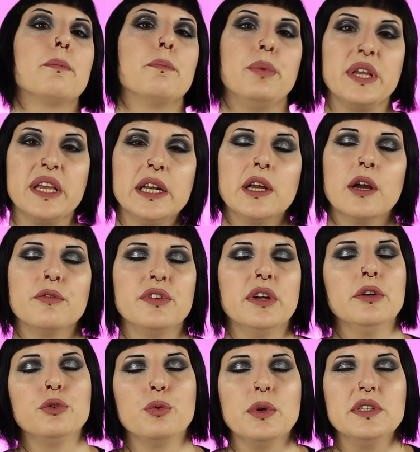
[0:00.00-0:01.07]
beginning of
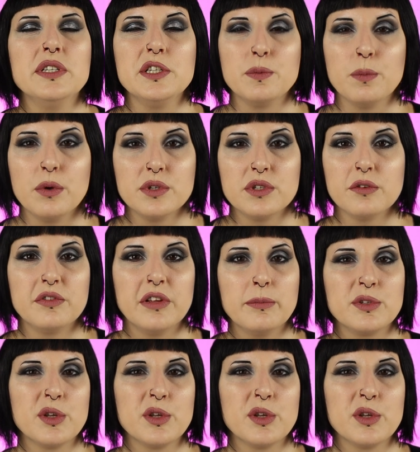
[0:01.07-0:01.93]
their 20s, most of them.